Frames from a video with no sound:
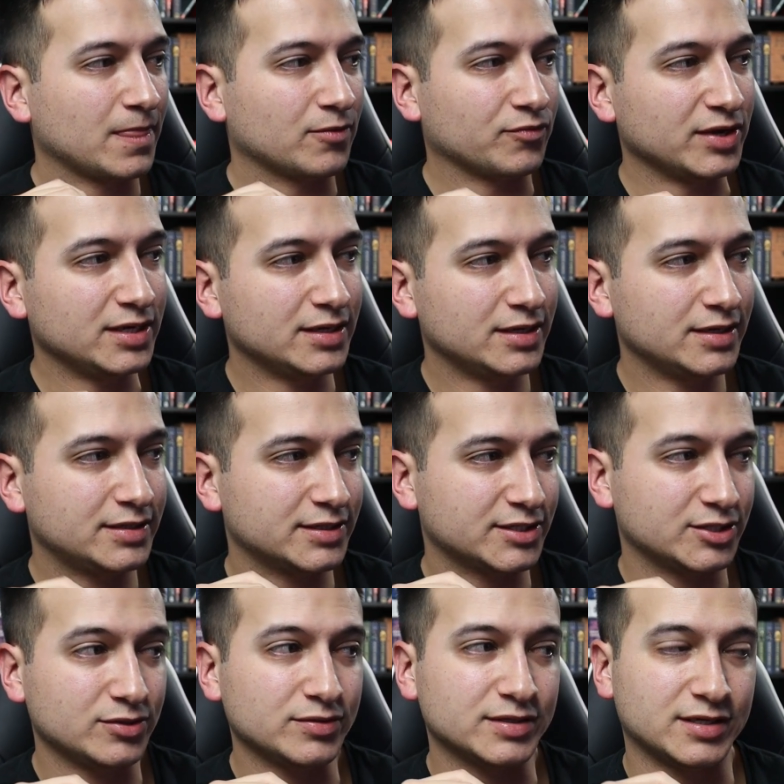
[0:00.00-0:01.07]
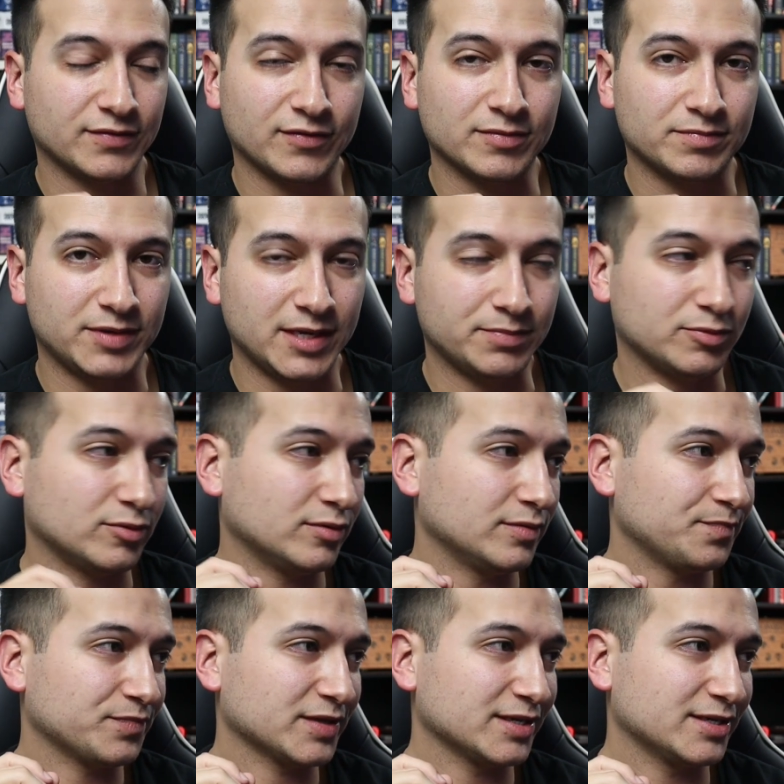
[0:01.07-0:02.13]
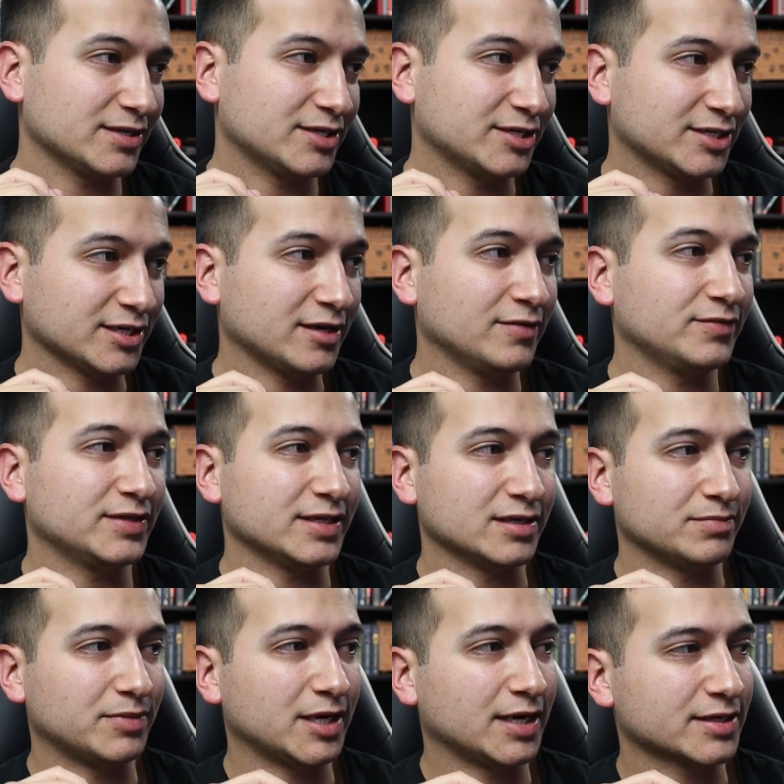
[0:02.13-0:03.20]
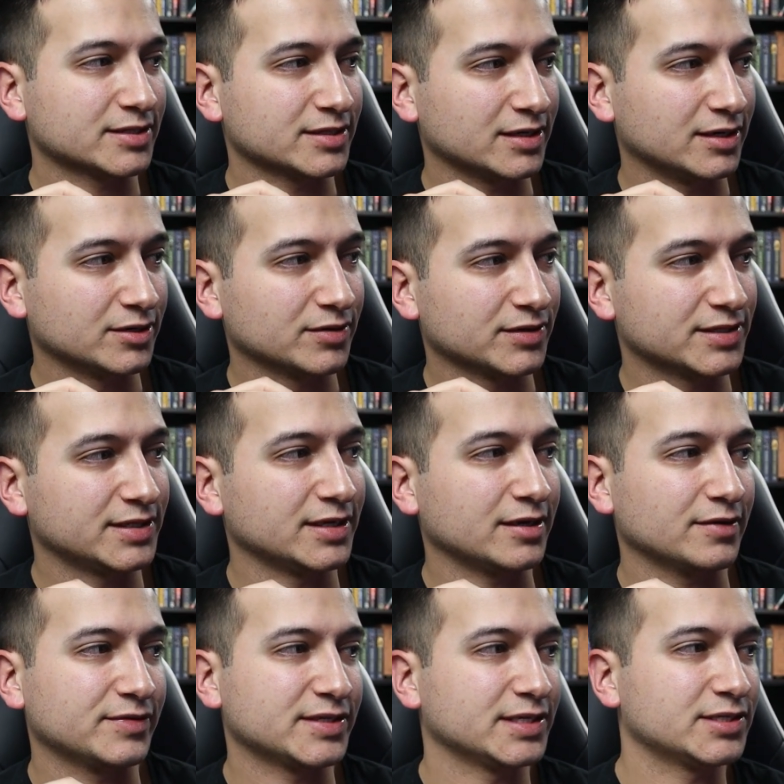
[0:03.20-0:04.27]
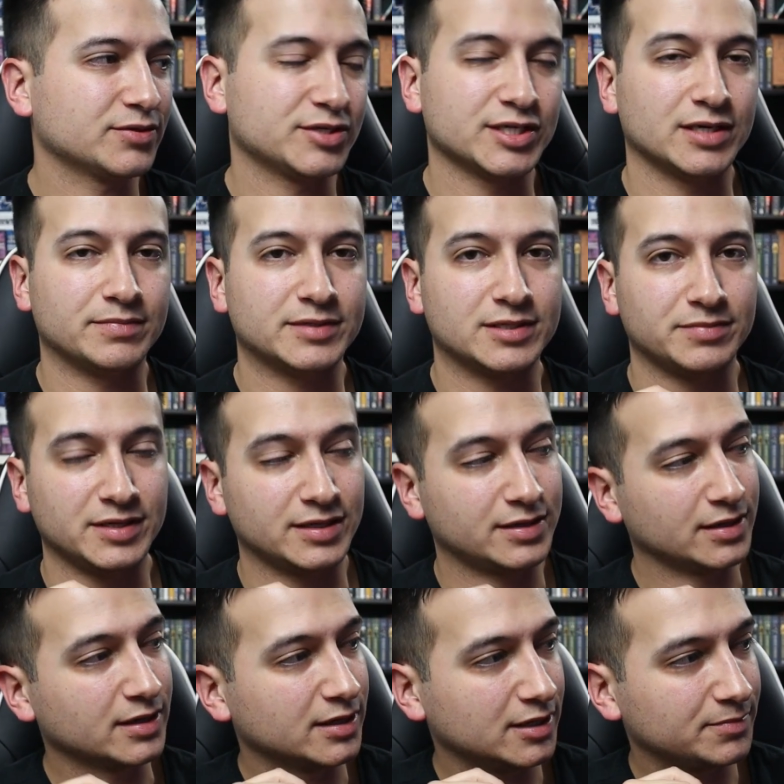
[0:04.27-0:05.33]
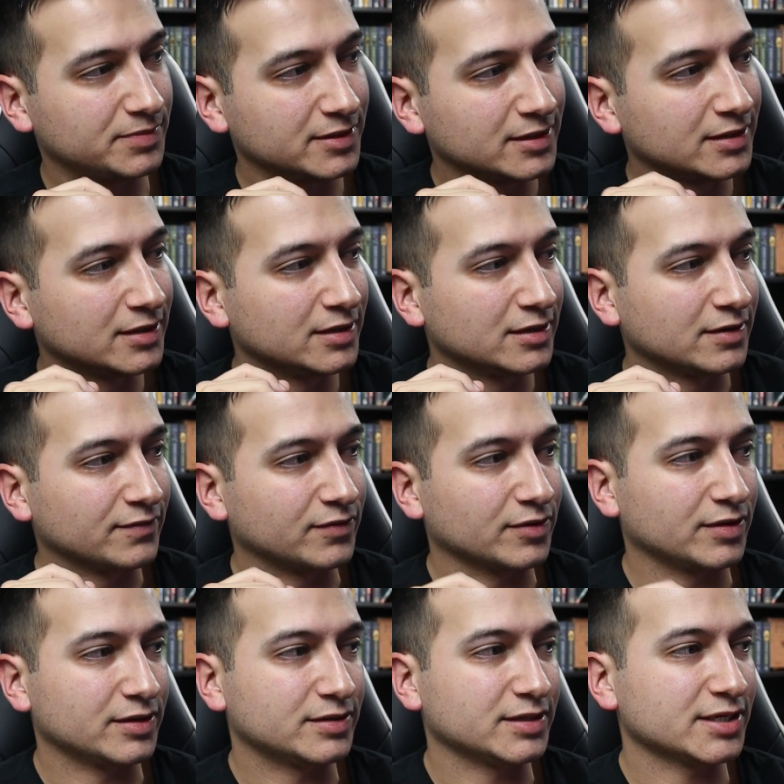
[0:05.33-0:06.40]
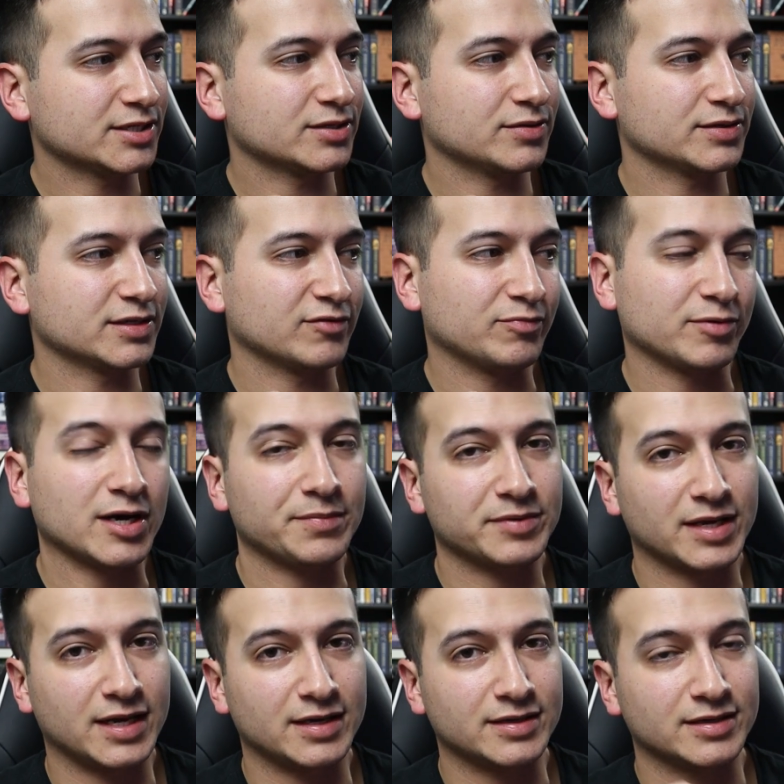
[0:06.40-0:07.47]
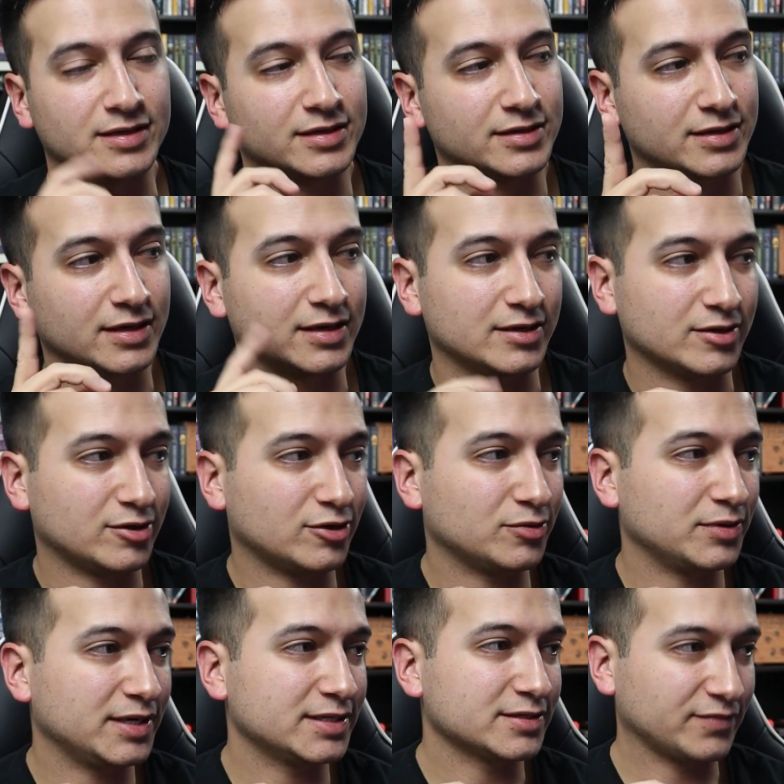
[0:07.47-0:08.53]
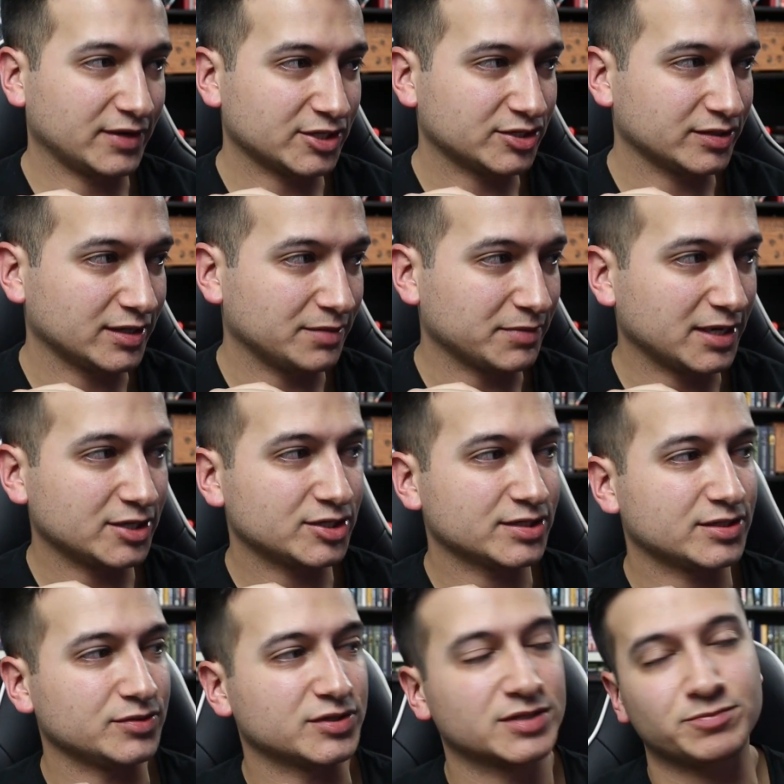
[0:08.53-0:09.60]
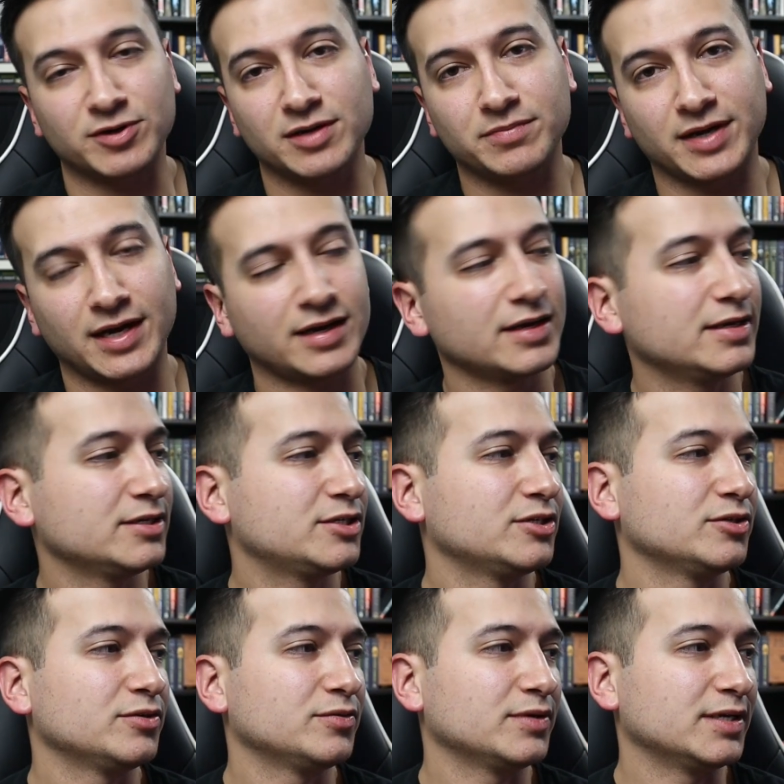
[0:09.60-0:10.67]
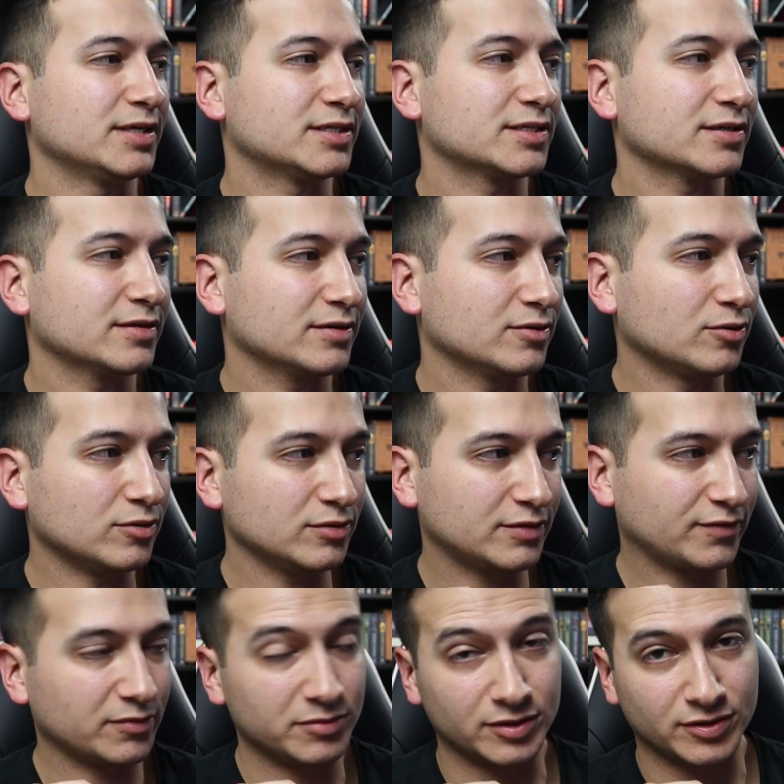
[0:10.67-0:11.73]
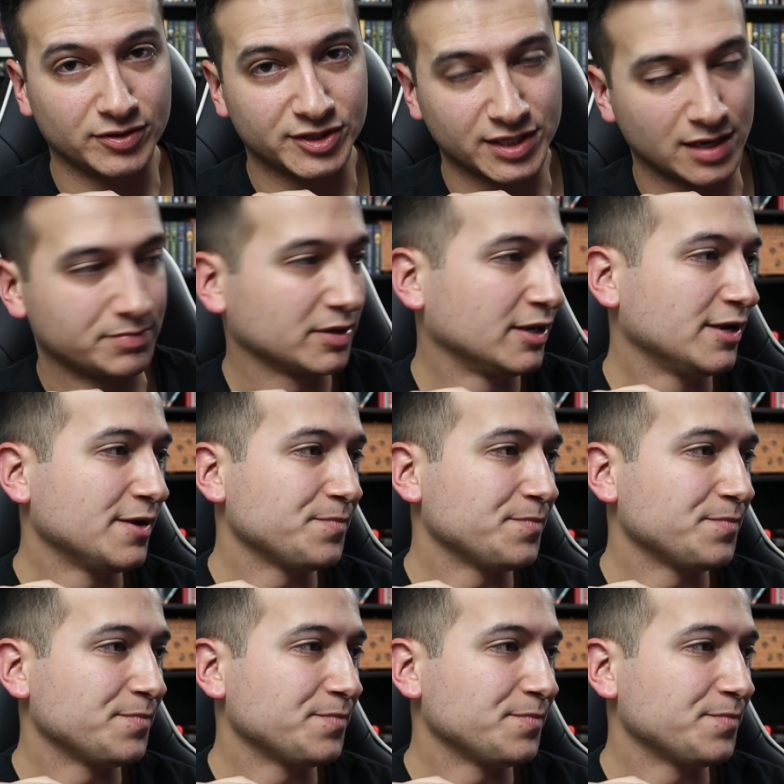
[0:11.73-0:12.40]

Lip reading: re-knitted to suit different people, shoved in a box under the sink of censorship to be cut up for the dusters of propaganda, yet it always eventually manages to spring back into its old familiar shape.